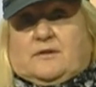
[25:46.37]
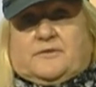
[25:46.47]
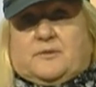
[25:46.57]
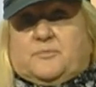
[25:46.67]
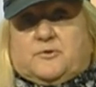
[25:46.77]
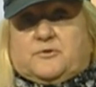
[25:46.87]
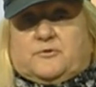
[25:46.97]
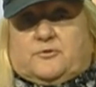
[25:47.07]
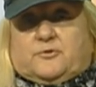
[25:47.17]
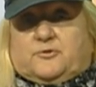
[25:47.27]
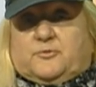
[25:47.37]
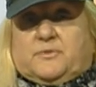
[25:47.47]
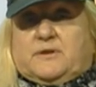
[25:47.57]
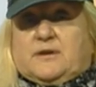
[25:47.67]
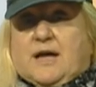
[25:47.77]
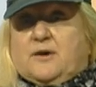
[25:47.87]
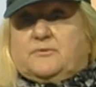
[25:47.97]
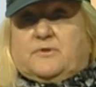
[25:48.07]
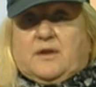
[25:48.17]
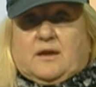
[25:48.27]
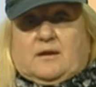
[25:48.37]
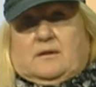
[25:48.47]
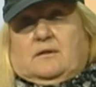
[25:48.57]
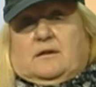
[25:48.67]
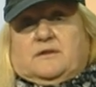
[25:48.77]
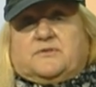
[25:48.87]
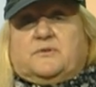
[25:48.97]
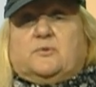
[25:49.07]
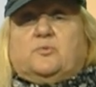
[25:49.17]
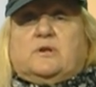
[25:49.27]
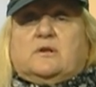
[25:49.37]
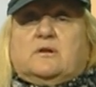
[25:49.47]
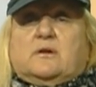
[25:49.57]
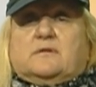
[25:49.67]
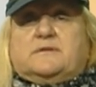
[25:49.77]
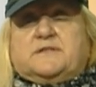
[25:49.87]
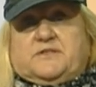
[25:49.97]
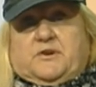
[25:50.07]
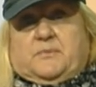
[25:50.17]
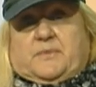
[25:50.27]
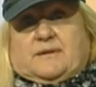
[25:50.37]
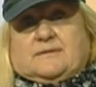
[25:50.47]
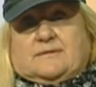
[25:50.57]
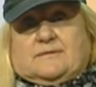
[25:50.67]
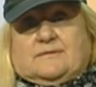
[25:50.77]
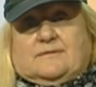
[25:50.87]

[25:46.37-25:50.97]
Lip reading: that beautiful to be out there, so that we learn discernment.